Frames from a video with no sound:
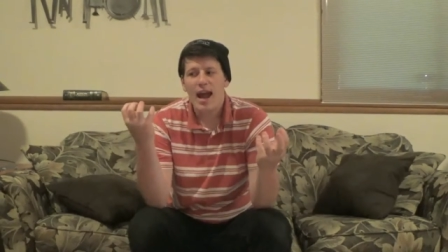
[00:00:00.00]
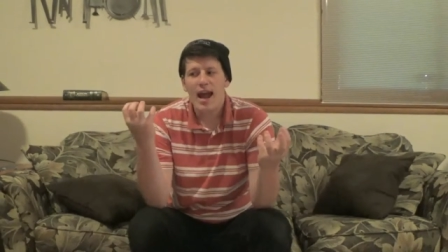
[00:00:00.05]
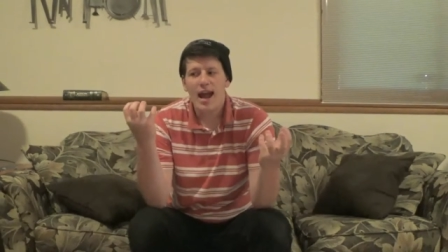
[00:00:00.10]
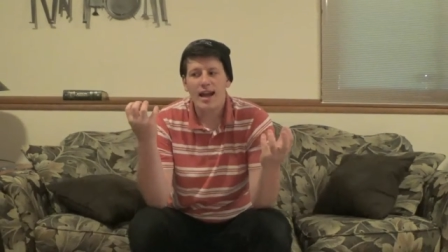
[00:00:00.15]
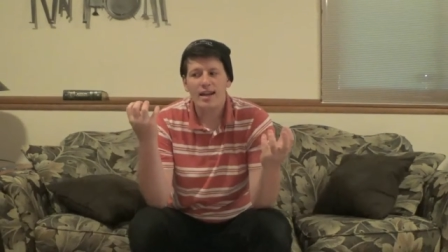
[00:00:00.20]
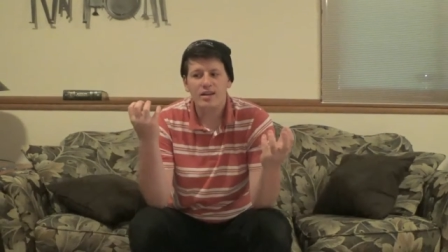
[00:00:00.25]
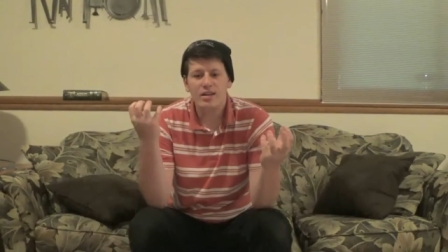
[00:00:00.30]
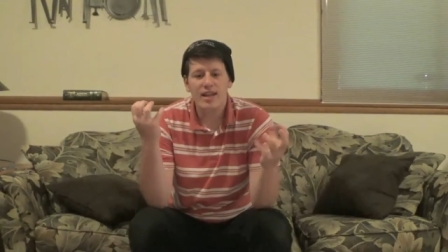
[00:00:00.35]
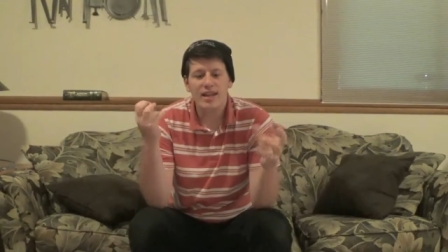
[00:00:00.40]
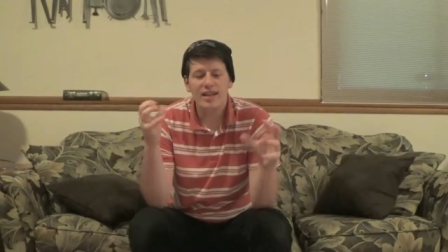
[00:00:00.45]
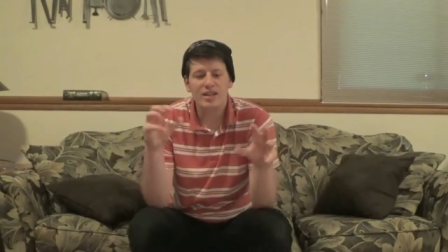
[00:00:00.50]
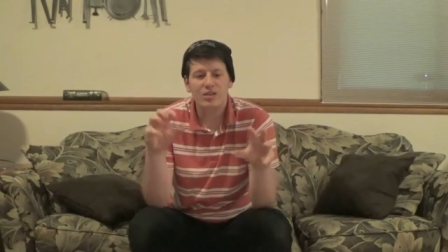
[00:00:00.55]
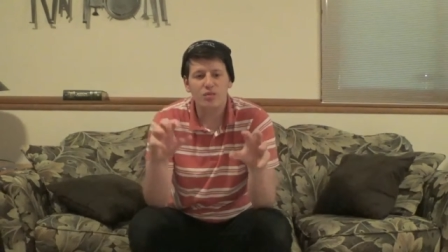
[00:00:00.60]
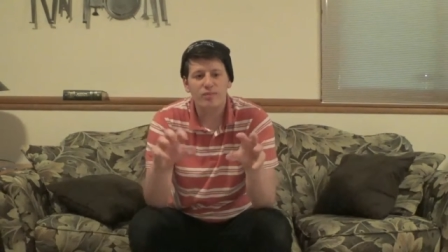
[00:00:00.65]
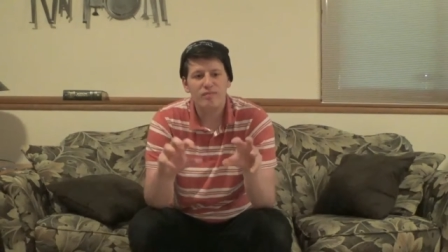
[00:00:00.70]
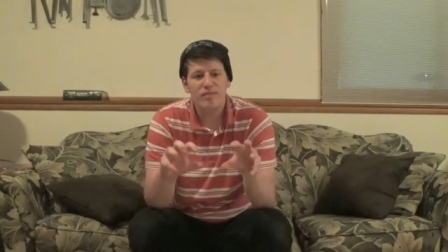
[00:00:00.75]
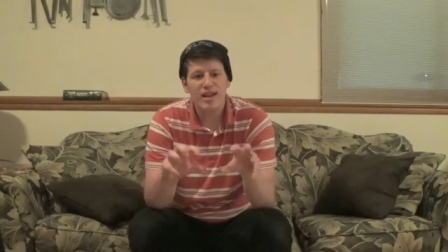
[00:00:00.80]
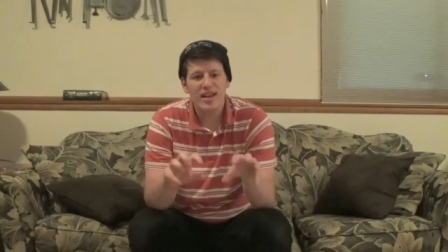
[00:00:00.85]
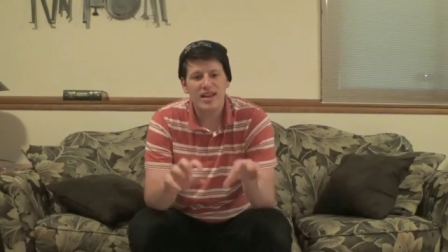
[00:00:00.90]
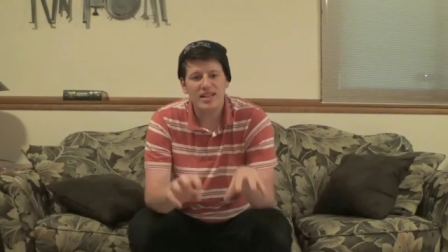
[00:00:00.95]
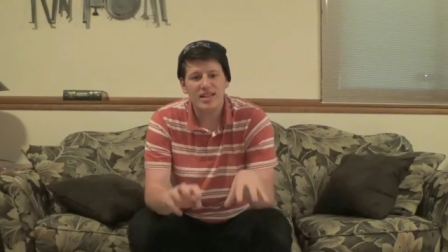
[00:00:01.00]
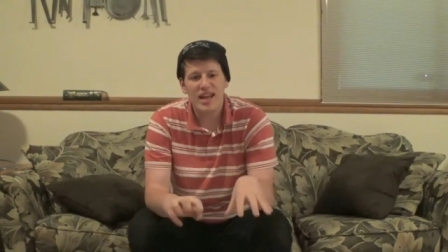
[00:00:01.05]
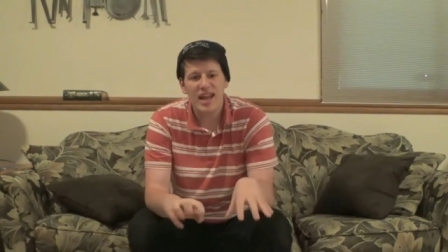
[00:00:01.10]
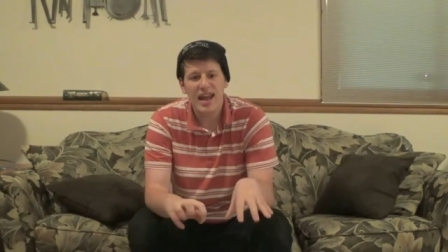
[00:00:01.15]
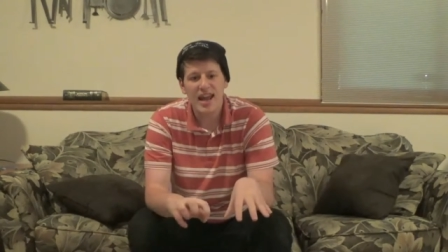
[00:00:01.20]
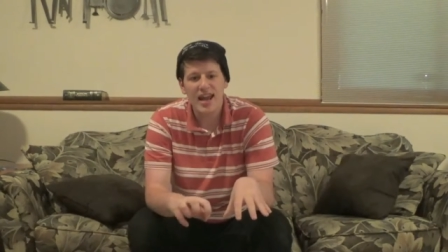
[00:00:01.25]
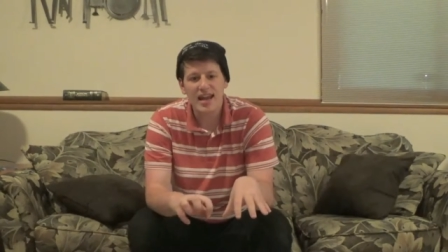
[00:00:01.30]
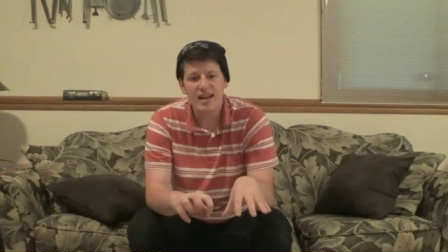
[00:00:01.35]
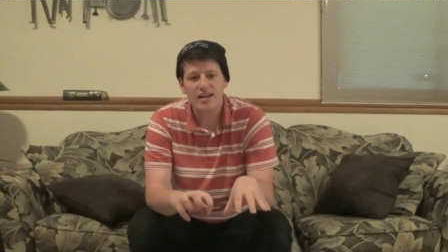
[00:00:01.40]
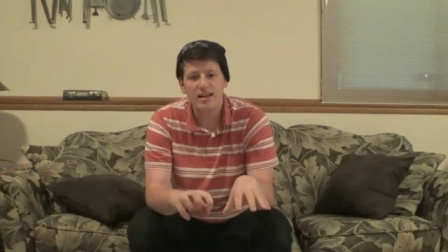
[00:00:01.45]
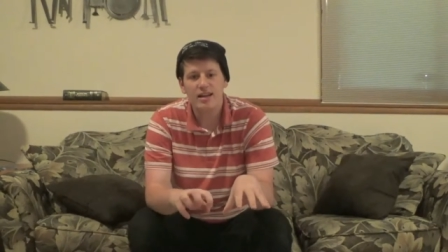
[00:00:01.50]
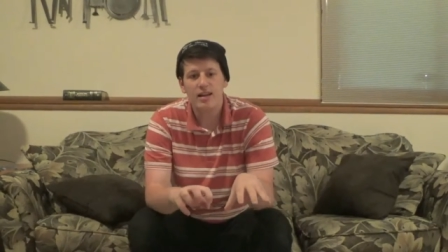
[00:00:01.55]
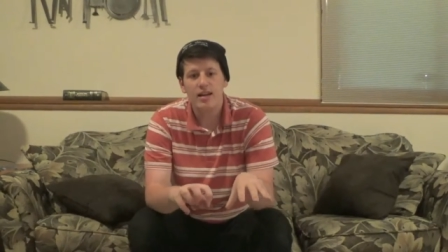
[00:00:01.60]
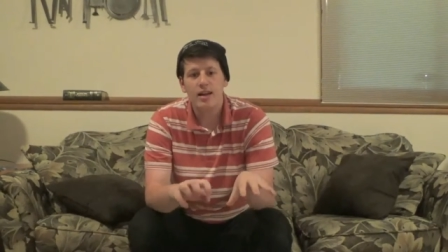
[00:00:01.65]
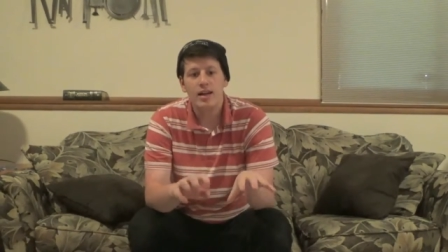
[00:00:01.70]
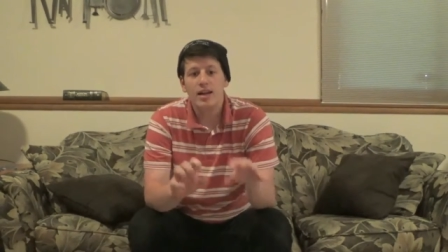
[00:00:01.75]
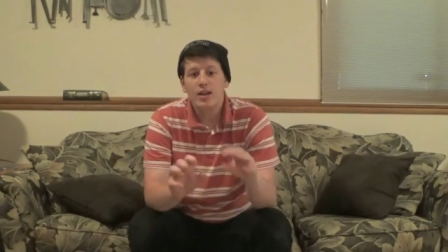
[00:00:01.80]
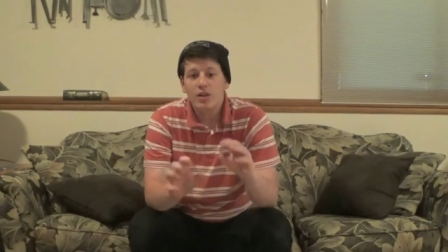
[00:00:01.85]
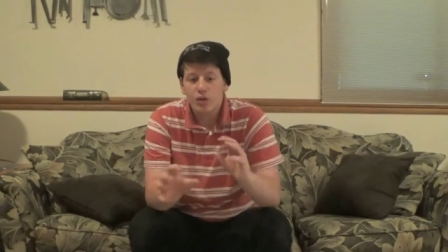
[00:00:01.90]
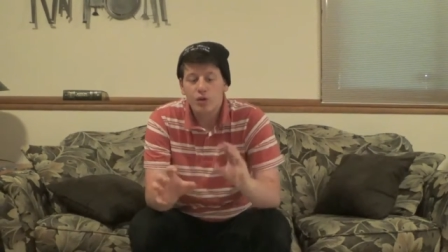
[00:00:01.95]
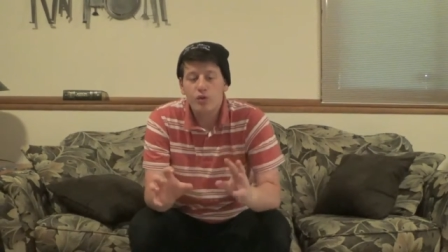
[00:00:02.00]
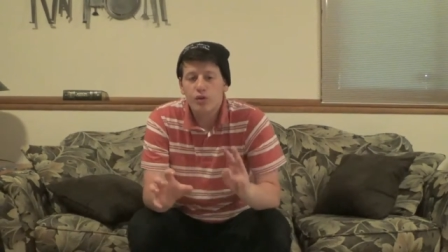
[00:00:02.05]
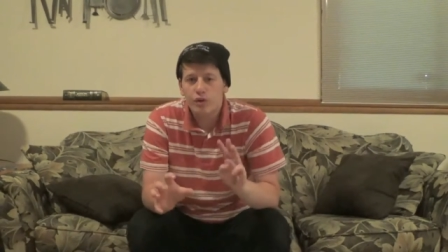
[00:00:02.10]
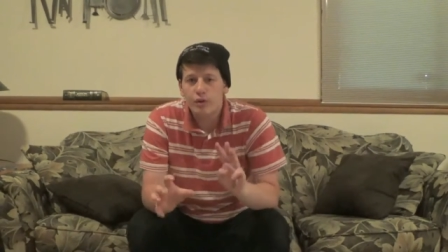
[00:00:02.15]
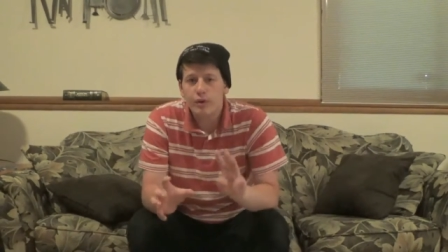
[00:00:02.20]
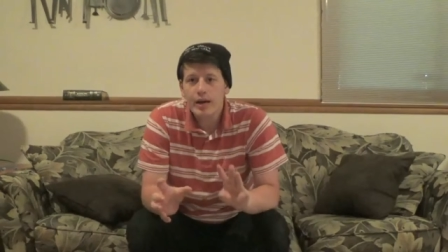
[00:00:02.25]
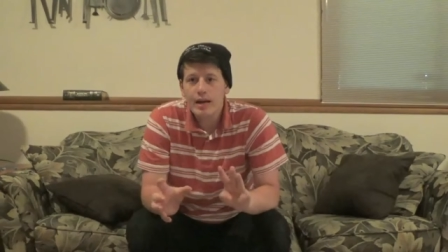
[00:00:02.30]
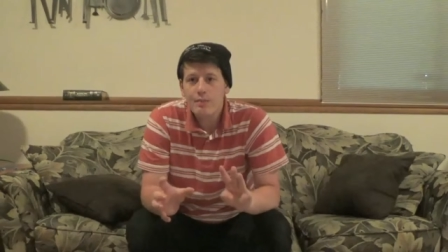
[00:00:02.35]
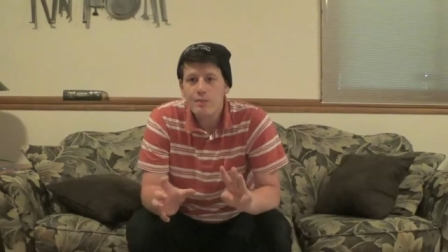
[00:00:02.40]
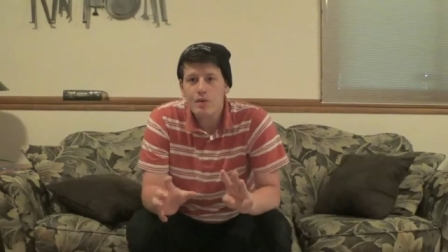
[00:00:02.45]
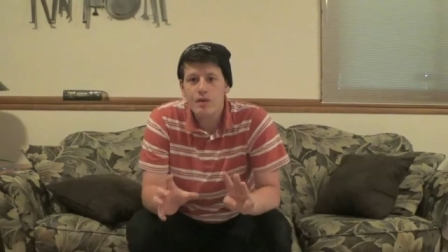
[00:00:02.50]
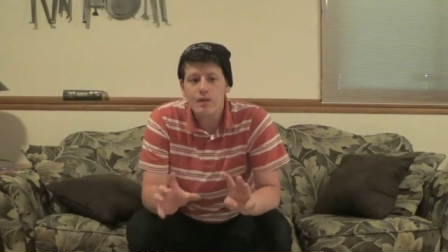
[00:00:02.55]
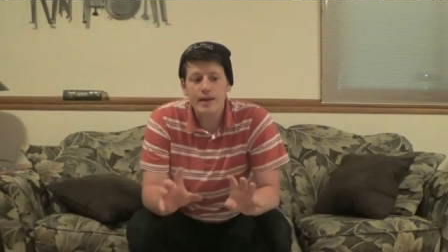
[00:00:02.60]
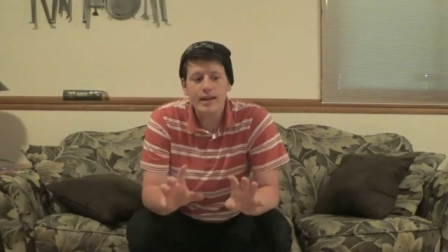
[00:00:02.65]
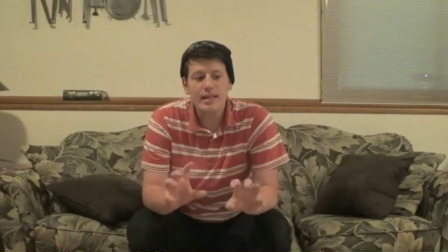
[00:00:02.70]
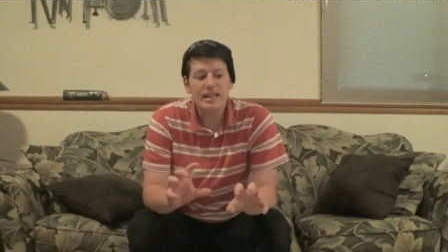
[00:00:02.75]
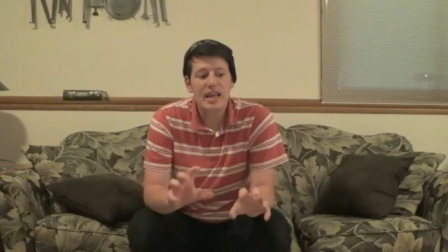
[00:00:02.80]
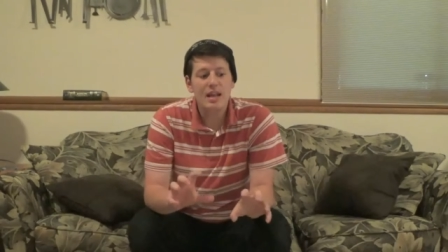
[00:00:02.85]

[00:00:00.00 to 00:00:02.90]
and they maintain, through 3 movies,